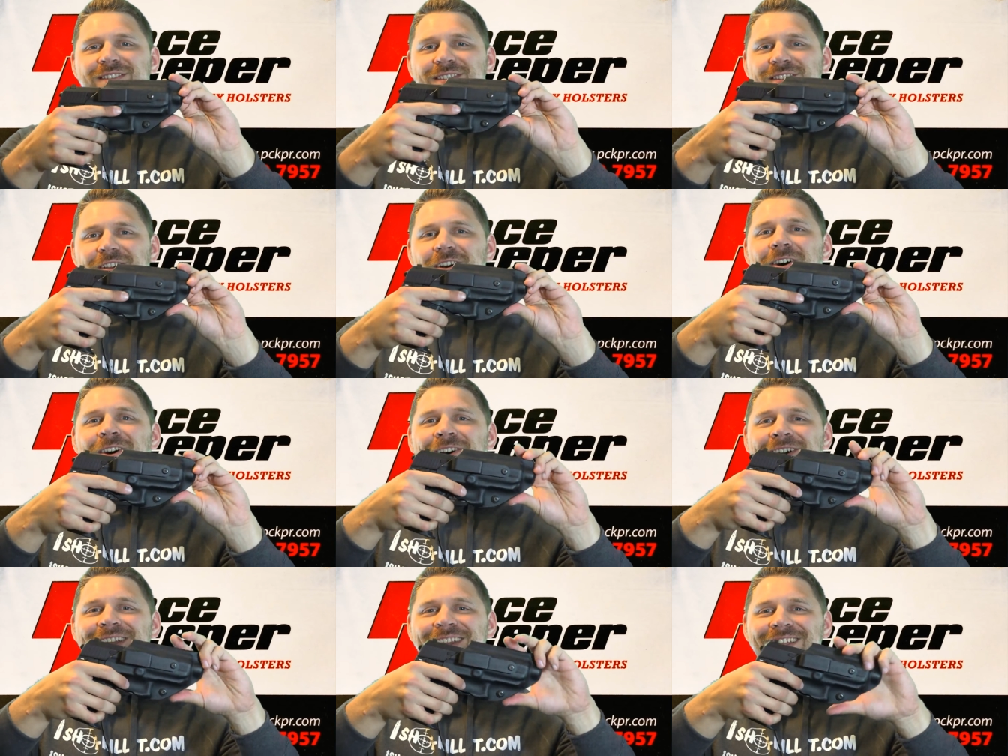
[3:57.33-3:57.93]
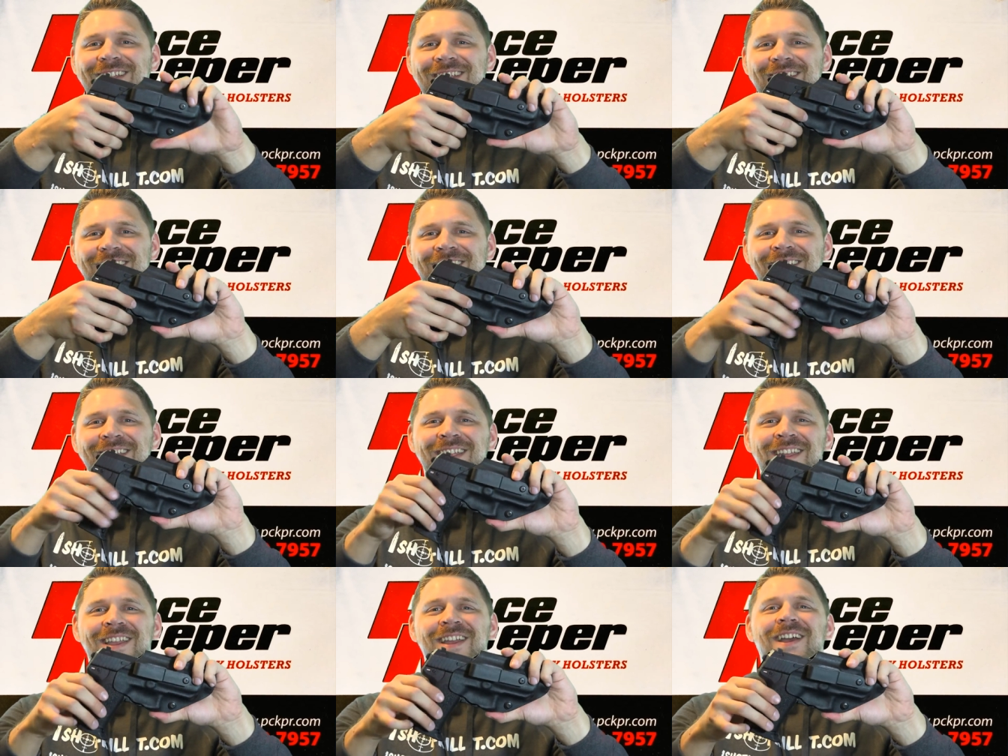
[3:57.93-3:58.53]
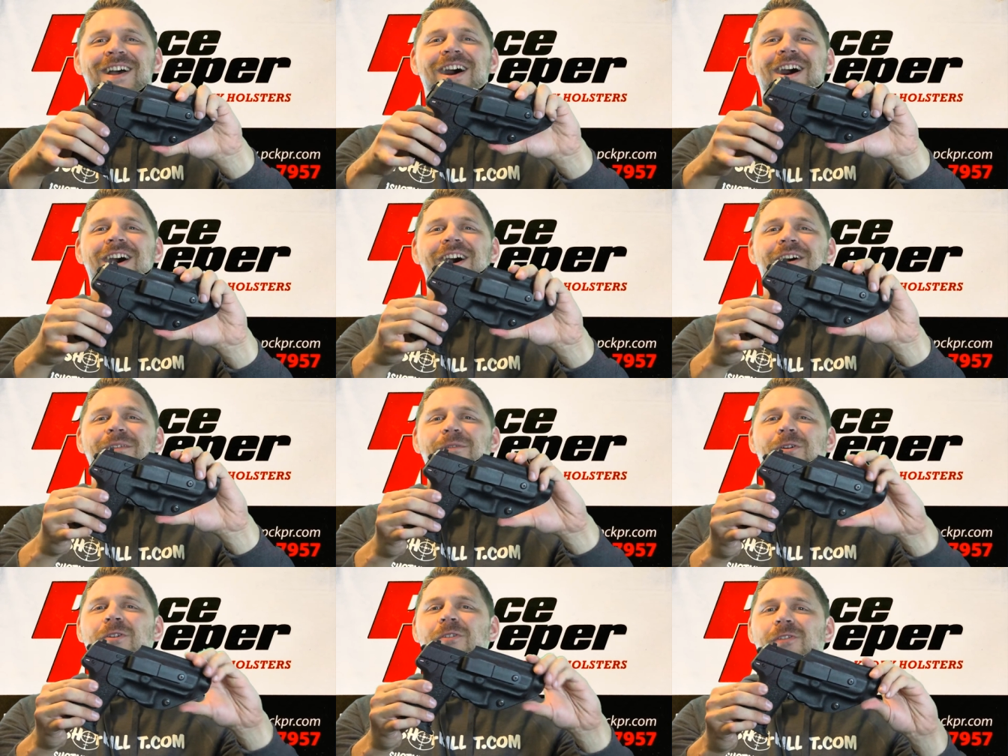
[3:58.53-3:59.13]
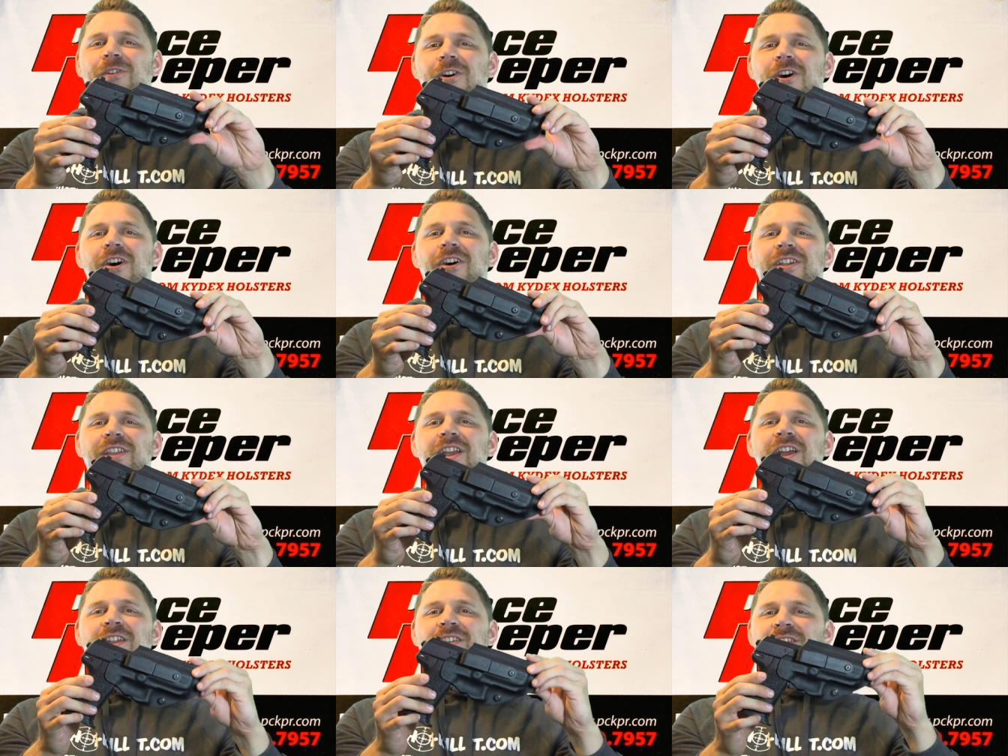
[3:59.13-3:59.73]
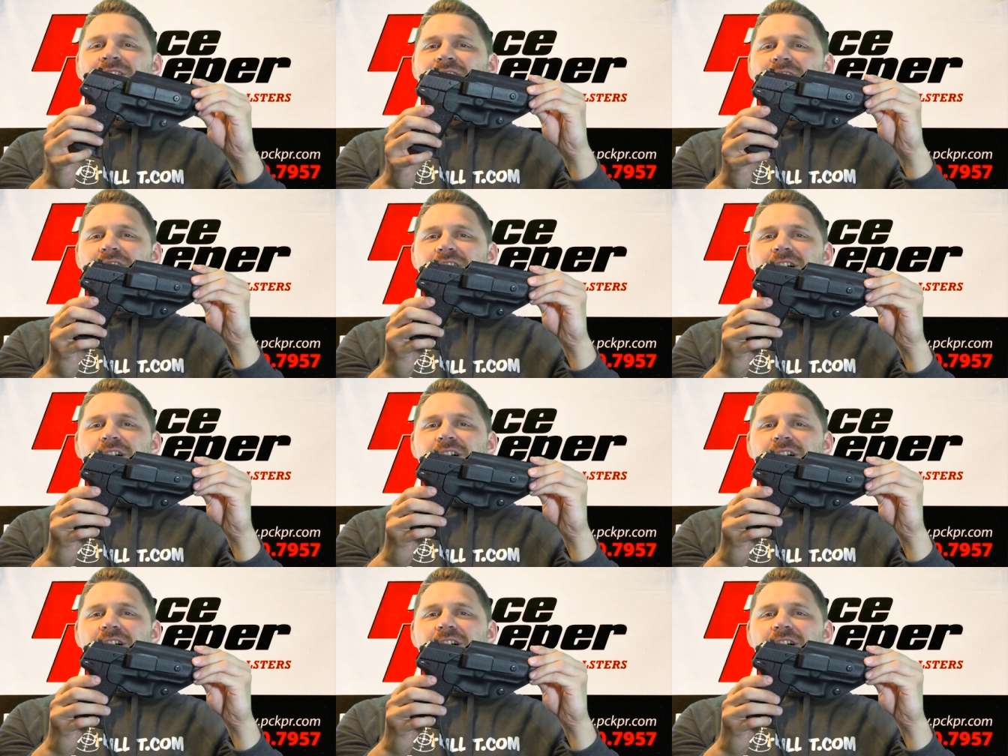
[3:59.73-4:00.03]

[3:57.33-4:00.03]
So, um, overall, again,